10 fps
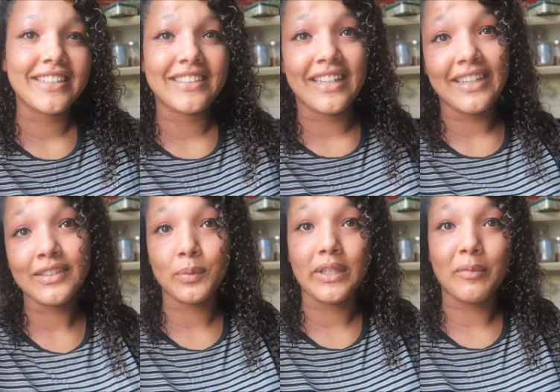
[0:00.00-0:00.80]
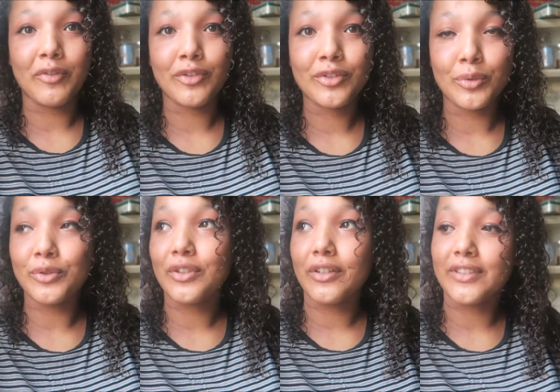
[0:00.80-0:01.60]
it's the last week before
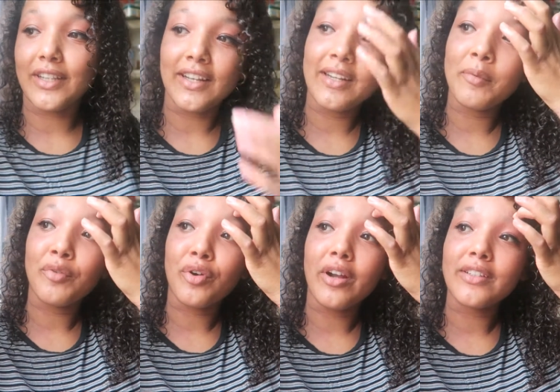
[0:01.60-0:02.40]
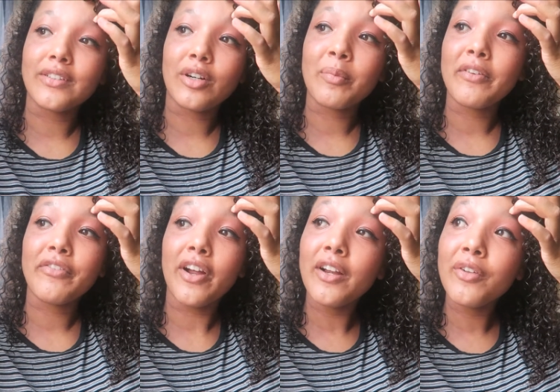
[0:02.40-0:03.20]
school starts again, before I start my
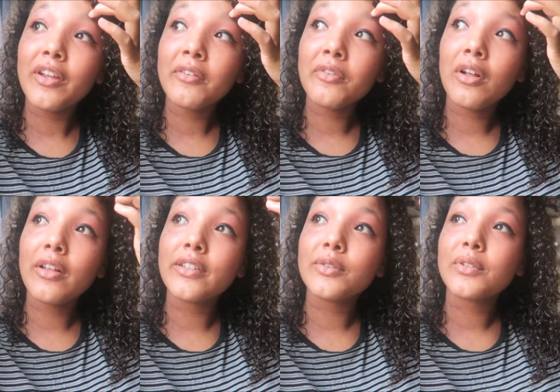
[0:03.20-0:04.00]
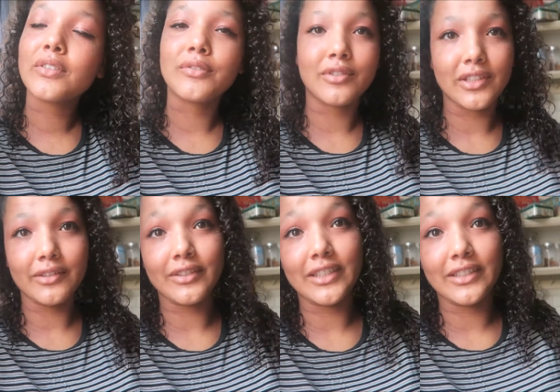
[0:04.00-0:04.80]
final year of college, which is really,
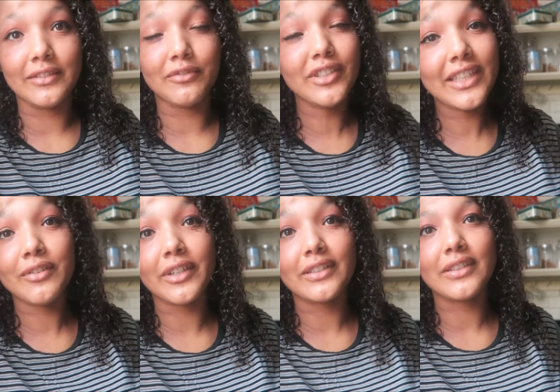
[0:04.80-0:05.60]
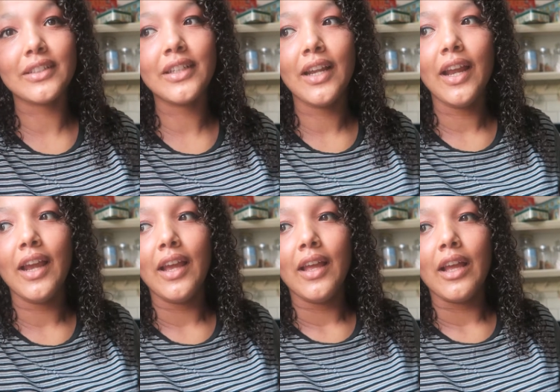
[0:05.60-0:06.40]
really, really crazy.
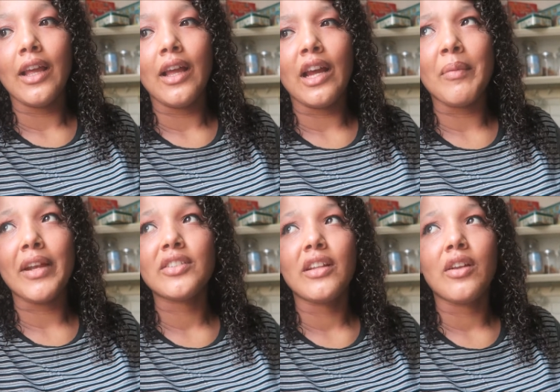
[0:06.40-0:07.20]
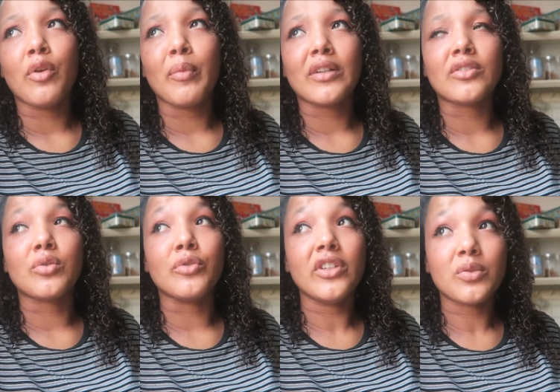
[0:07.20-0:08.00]
I'm actually going back to
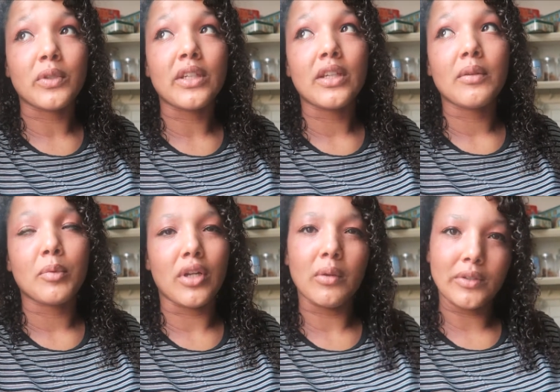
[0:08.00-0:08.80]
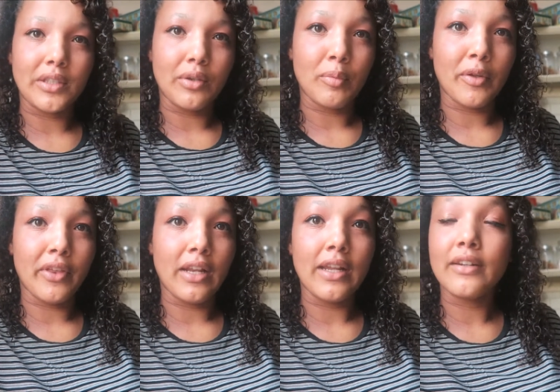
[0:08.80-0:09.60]
school this week, but I'll tell you
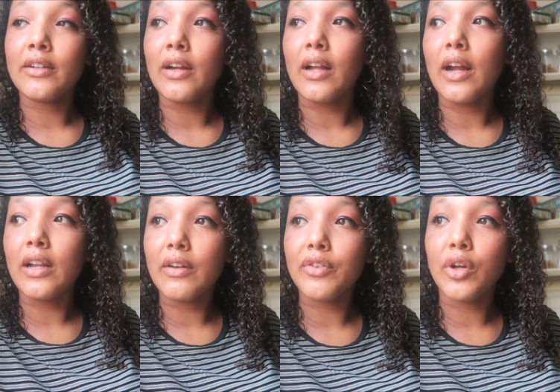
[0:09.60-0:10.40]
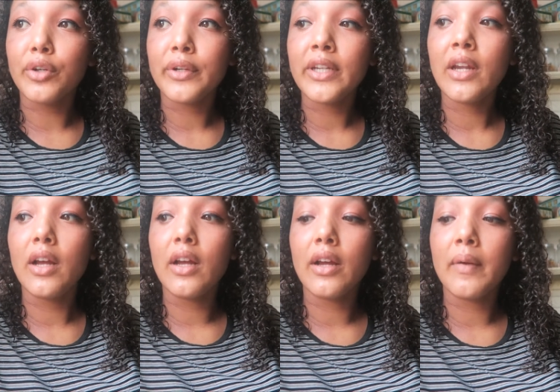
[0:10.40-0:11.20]
about that later. I kind of have to hurry.
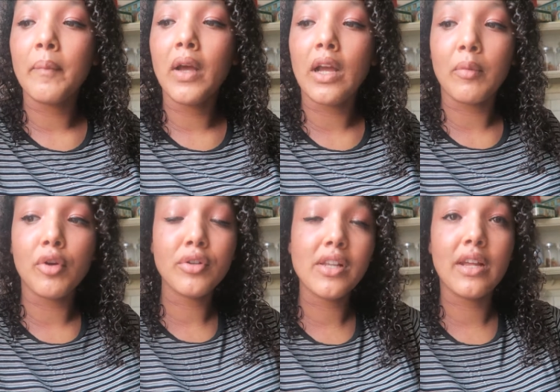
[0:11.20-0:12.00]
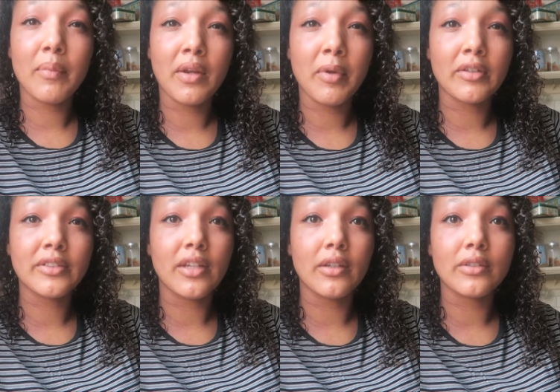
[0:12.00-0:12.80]
Um, I'm currently at my
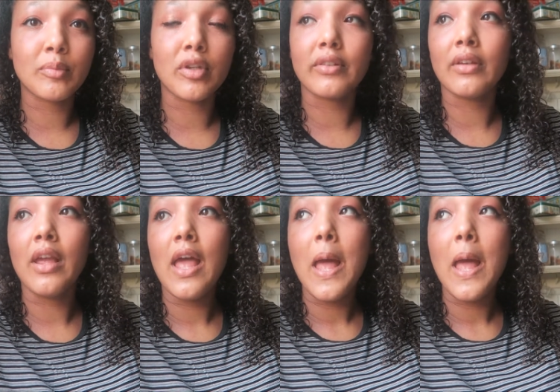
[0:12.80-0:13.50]
parents' house, but